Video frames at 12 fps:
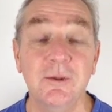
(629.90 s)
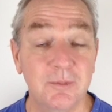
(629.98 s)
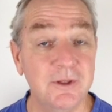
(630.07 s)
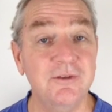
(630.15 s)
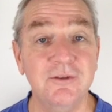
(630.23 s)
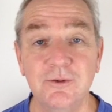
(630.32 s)

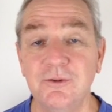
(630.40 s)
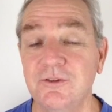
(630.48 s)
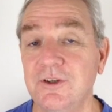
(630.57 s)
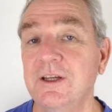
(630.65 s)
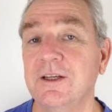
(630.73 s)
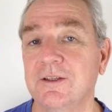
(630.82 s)
please do
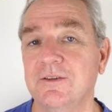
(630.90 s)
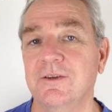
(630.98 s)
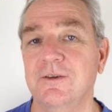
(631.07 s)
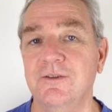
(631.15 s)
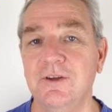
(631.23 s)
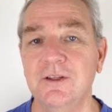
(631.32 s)
share. So
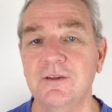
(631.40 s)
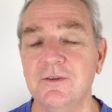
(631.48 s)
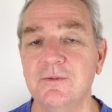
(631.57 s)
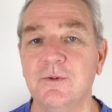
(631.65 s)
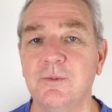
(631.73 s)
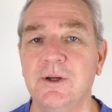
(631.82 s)
share this
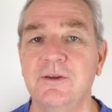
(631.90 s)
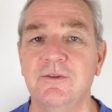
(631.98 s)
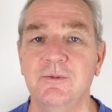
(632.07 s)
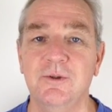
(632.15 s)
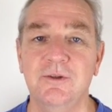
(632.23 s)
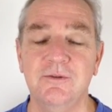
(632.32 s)

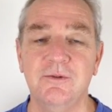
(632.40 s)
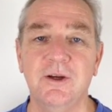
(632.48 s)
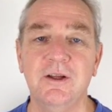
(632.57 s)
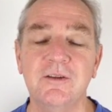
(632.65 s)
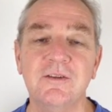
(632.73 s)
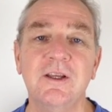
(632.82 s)
information with your
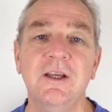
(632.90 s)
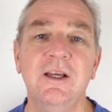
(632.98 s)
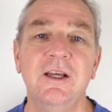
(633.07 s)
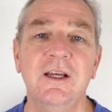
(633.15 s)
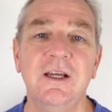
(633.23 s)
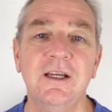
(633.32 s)
friends,
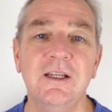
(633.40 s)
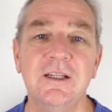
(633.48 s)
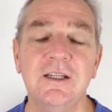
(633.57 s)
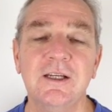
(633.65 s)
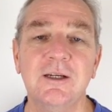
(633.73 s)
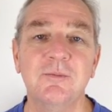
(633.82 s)
and
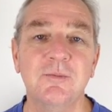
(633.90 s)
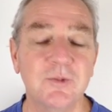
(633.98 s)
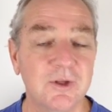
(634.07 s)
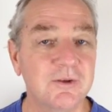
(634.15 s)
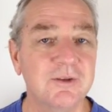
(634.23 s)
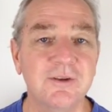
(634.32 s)

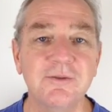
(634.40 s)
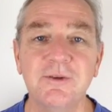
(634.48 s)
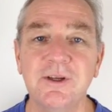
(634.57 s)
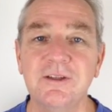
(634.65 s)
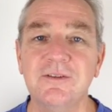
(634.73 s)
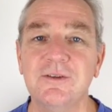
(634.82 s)
don't
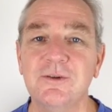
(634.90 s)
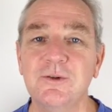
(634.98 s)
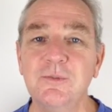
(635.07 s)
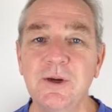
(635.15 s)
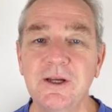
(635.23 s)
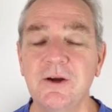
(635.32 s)
forget to
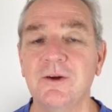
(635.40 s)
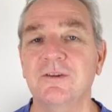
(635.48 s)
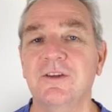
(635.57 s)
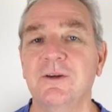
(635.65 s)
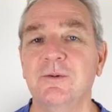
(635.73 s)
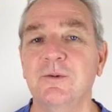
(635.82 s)
make
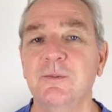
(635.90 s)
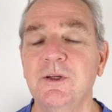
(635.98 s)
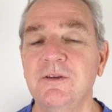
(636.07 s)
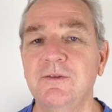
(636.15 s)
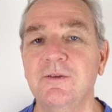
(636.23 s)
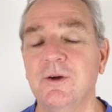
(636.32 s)
contact with me
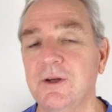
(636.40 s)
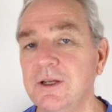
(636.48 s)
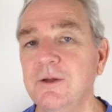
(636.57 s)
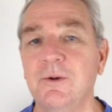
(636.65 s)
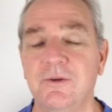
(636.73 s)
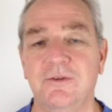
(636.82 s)
if you've got any
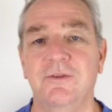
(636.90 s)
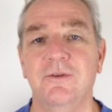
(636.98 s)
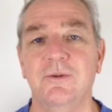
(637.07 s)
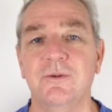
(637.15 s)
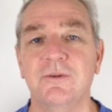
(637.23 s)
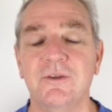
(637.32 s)
questions
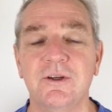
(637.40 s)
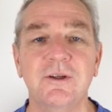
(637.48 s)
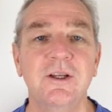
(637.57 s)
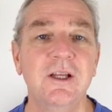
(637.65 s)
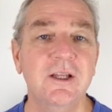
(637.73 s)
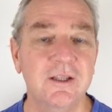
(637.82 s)
at all. So
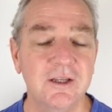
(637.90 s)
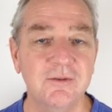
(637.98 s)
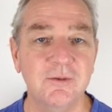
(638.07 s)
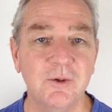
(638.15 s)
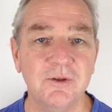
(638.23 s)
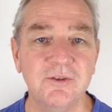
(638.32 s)
thanks
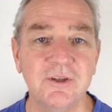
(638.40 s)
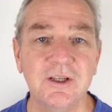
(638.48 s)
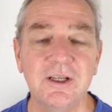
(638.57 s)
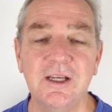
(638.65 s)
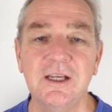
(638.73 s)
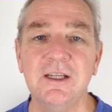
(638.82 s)
for
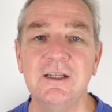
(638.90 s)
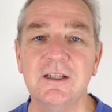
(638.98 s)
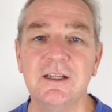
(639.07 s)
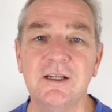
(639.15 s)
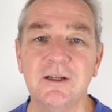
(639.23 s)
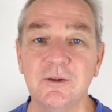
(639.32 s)
watching, and
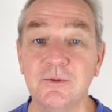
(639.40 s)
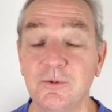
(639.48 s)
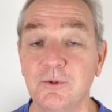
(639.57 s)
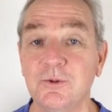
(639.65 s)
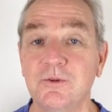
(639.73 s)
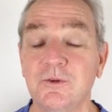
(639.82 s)
I look
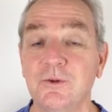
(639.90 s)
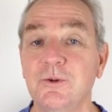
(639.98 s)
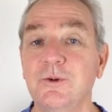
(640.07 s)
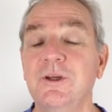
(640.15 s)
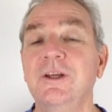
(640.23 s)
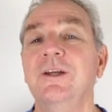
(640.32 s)
forward
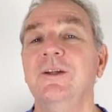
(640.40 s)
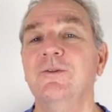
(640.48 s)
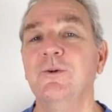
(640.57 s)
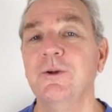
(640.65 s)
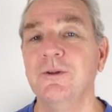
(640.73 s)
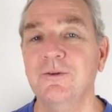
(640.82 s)
to
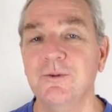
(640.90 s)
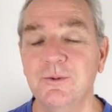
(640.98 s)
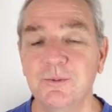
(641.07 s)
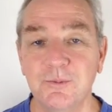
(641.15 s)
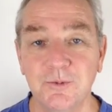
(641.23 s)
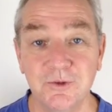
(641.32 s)
talking to
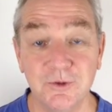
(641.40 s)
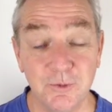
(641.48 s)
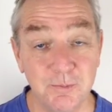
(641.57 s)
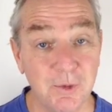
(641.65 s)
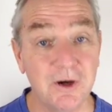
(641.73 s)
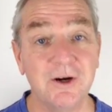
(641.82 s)
you
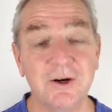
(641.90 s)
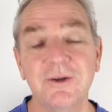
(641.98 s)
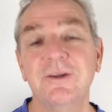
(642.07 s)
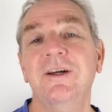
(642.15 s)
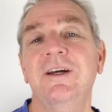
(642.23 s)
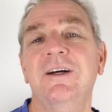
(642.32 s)

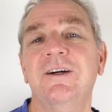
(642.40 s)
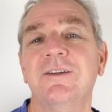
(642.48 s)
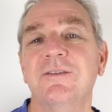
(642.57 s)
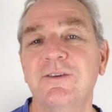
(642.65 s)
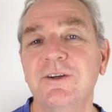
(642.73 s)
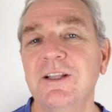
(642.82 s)
tomorrow on
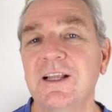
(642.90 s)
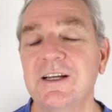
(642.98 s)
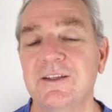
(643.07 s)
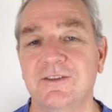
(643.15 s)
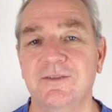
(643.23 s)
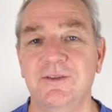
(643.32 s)
the very
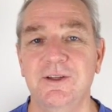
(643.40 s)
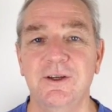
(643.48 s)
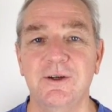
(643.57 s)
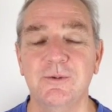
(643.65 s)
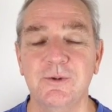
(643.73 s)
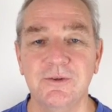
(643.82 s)
last
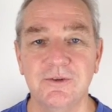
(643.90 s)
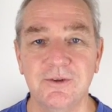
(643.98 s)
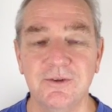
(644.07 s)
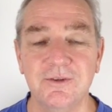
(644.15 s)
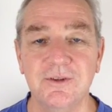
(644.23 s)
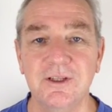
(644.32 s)
video, which
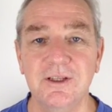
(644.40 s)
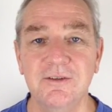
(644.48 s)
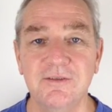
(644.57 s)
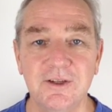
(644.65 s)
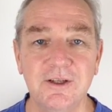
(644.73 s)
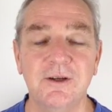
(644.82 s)
is the
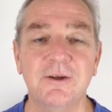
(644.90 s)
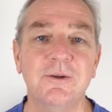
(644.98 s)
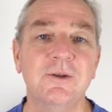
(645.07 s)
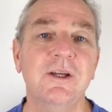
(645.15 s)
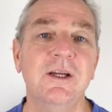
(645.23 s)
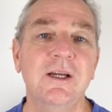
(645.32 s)
video